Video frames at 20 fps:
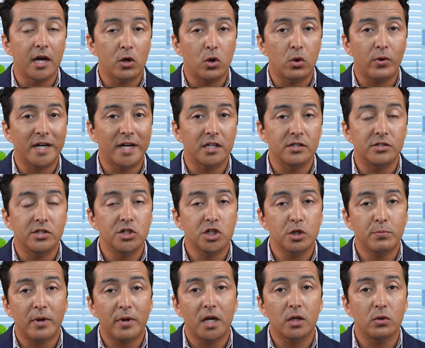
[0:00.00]
a correct
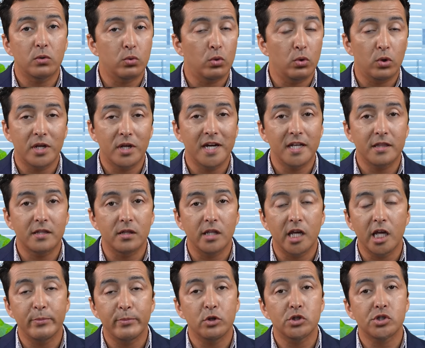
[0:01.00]
decision by looking at the
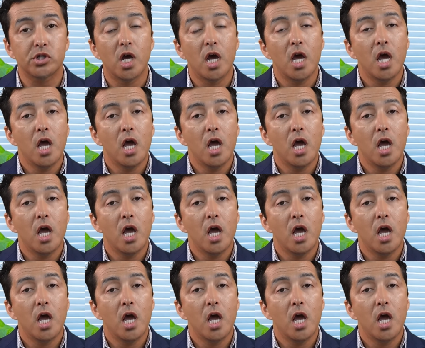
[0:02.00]
labels,